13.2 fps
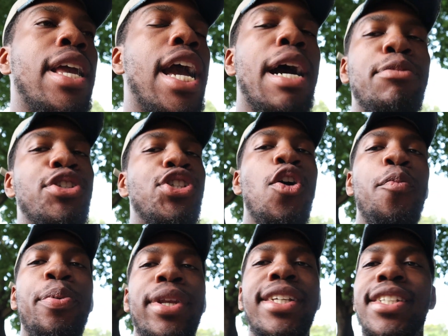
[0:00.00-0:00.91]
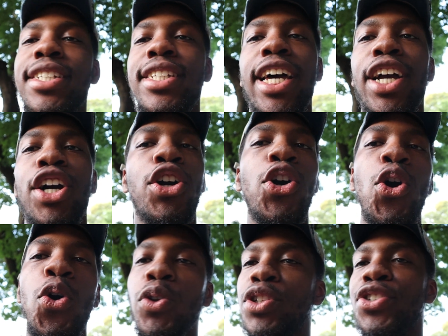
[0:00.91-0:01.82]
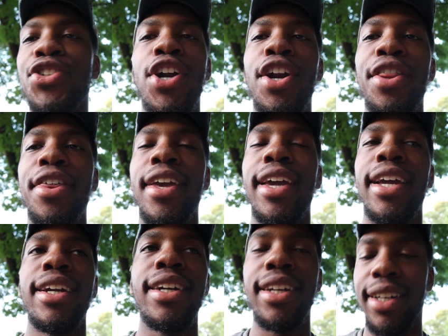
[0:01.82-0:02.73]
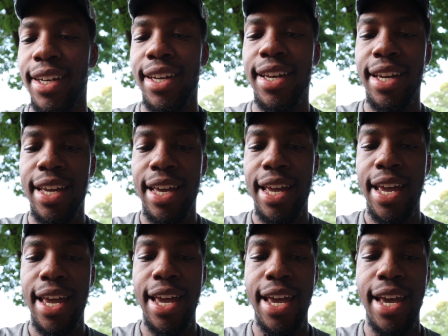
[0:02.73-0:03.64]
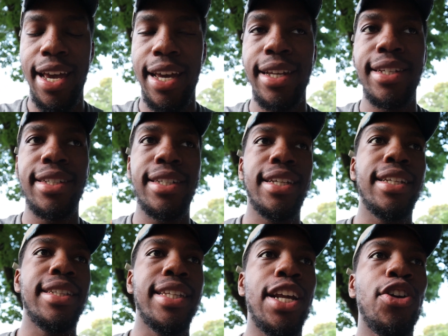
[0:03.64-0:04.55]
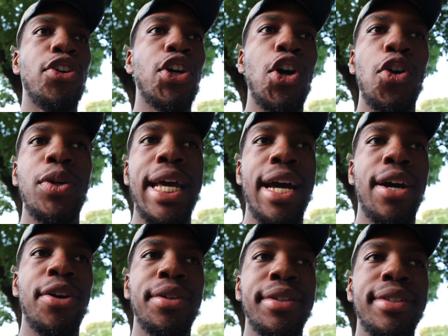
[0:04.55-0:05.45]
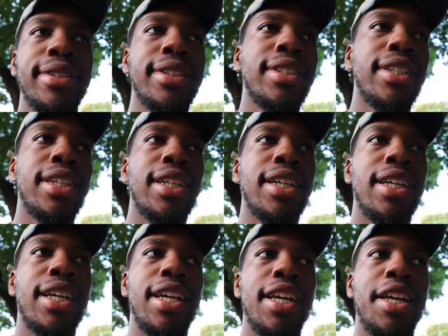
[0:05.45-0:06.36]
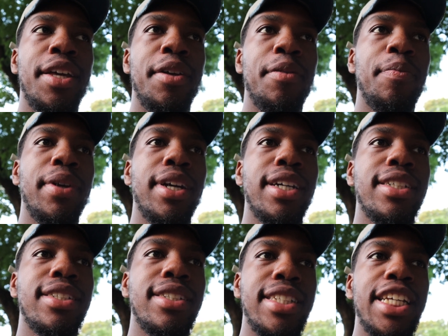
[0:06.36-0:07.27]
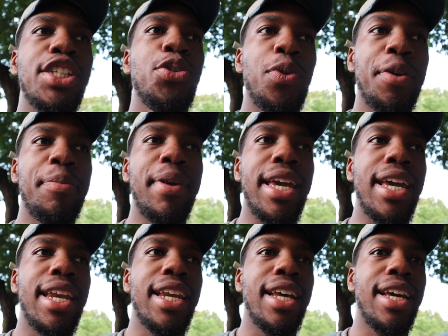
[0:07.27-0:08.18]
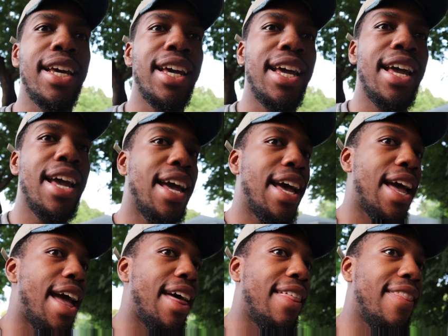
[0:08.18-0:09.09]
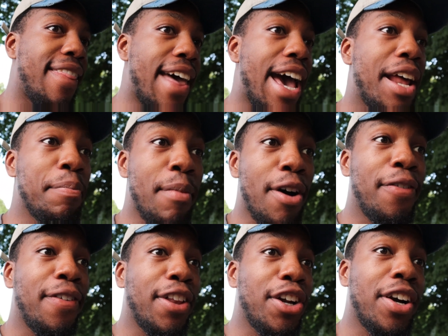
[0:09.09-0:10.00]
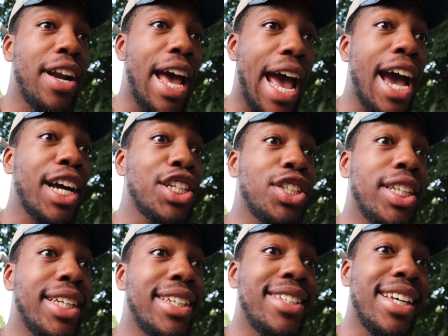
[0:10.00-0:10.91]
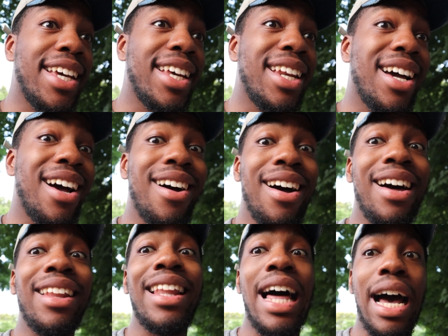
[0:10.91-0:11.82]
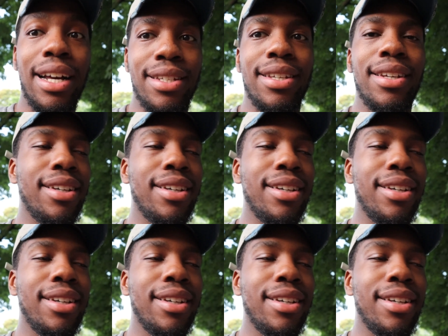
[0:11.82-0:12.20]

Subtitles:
I'm just hoping this is like a cold start thing and it'll go down, because this would mean that muffler actually did a lot.